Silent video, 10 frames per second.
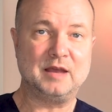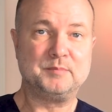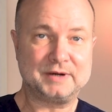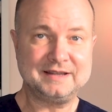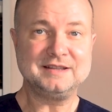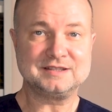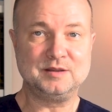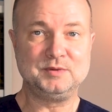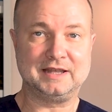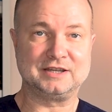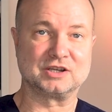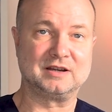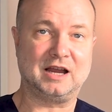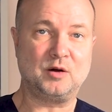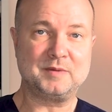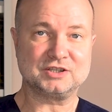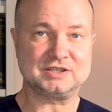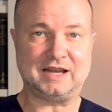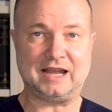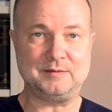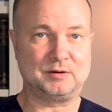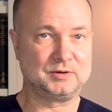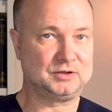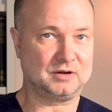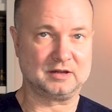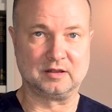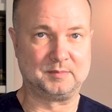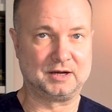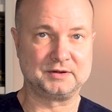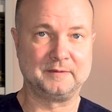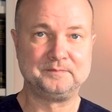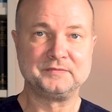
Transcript: A break in stimulation, how much time are we talking about?